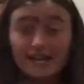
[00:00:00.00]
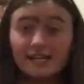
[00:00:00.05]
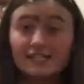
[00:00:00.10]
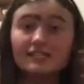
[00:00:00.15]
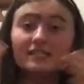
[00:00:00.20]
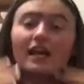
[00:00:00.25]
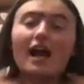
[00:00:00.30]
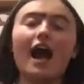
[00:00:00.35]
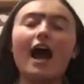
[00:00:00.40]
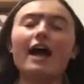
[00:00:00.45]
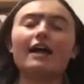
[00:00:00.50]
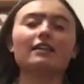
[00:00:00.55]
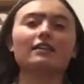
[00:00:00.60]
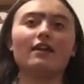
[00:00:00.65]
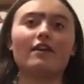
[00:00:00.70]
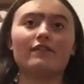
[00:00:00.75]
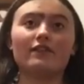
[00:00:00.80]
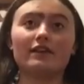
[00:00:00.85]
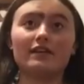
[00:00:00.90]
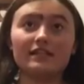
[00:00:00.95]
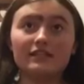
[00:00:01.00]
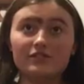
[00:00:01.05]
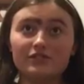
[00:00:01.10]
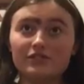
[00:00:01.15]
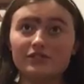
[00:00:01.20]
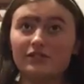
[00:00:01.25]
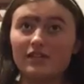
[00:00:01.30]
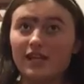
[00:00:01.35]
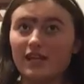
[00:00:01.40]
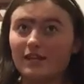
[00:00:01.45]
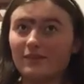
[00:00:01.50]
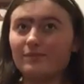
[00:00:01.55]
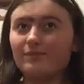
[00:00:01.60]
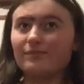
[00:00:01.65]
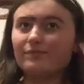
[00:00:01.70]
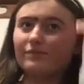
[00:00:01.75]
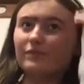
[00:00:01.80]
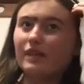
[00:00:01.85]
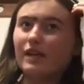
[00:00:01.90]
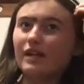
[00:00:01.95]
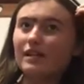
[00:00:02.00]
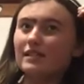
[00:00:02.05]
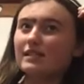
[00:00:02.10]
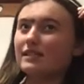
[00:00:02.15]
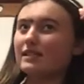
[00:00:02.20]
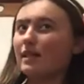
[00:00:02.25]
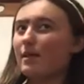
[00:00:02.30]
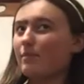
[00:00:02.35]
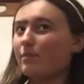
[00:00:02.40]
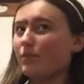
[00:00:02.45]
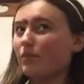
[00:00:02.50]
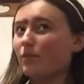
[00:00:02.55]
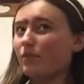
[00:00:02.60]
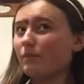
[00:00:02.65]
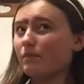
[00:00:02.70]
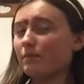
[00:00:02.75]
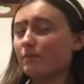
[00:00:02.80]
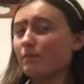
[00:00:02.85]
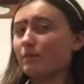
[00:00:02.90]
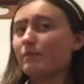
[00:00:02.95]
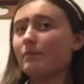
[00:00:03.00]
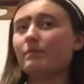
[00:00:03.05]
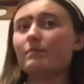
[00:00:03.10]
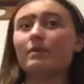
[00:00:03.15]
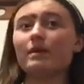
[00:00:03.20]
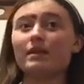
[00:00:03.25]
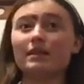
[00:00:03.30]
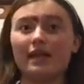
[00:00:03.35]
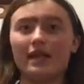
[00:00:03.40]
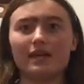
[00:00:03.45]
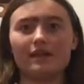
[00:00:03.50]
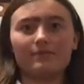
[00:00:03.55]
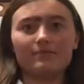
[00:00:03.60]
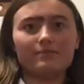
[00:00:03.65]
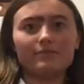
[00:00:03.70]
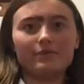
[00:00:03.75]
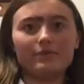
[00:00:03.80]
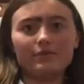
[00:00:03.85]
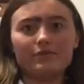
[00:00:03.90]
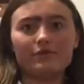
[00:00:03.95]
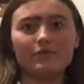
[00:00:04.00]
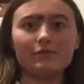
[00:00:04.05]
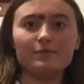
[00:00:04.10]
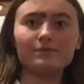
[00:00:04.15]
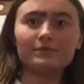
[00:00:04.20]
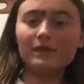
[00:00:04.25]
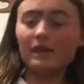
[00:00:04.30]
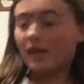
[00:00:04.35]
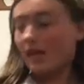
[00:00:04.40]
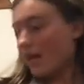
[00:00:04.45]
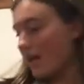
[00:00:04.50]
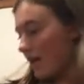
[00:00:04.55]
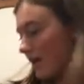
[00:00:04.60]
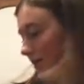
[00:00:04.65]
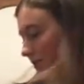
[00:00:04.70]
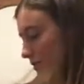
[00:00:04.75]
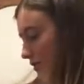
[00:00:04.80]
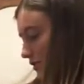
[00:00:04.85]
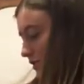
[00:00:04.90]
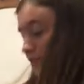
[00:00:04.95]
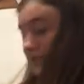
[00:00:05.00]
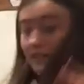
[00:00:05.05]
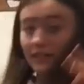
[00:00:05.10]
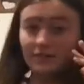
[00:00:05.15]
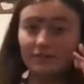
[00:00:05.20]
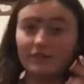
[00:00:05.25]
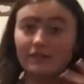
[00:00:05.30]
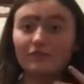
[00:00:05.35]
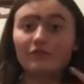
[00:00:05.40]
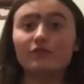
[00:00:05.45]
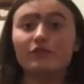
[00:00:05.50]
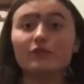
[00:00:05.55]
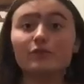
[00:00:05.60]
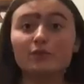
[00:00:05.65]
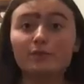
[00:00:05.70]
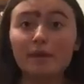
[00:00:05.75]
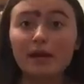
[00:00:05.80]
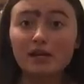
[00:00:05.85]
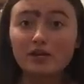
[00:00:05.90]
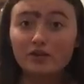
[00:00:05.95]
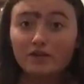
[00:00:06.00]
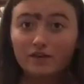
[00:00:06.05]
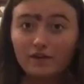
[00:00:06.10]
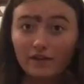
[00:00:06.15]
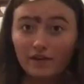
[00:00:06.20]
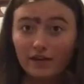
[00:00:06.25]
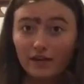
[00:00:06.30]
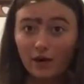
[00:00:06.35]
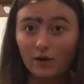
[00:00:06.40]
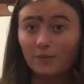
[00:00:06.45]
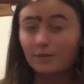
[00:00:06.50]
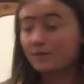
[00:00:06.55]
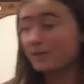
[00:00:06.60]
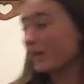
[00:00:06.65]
It's, I love it. It's just like a simple but like beautiful. And I'm just gonna leave it in for the remainder of the video.